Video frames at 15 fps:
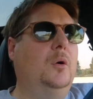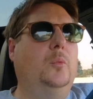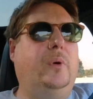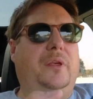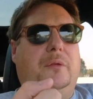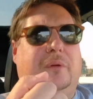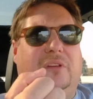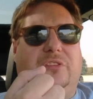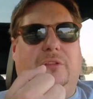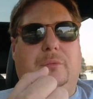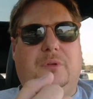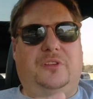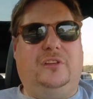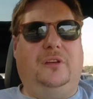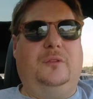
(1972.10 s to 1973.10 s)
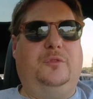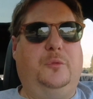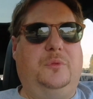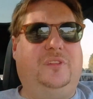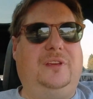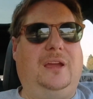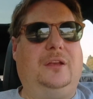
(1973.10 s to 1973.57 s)
whether it's the return
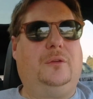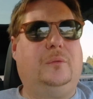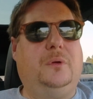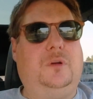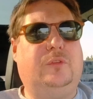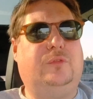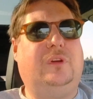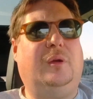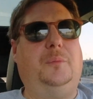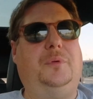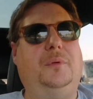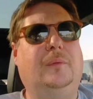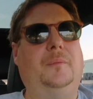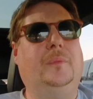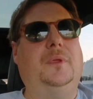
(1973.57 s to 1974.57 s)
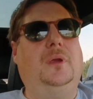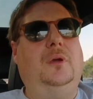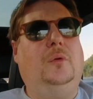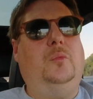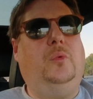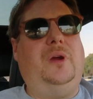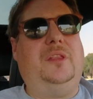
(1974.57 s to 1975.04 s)
from Seattle road trip,
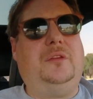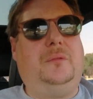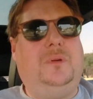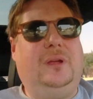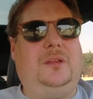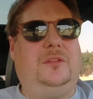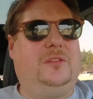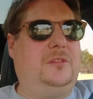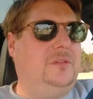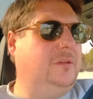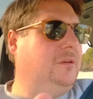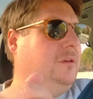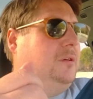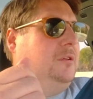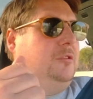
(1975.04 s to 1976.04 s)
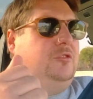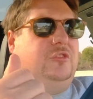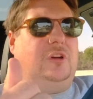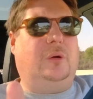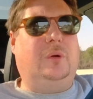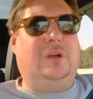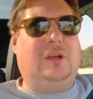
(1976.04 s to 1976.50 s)
whether it's
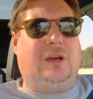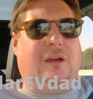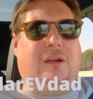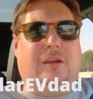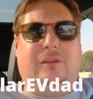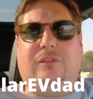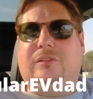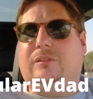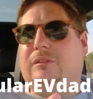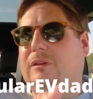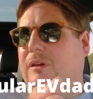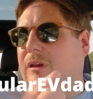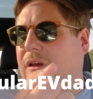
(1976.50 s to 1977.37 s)
Joe and I's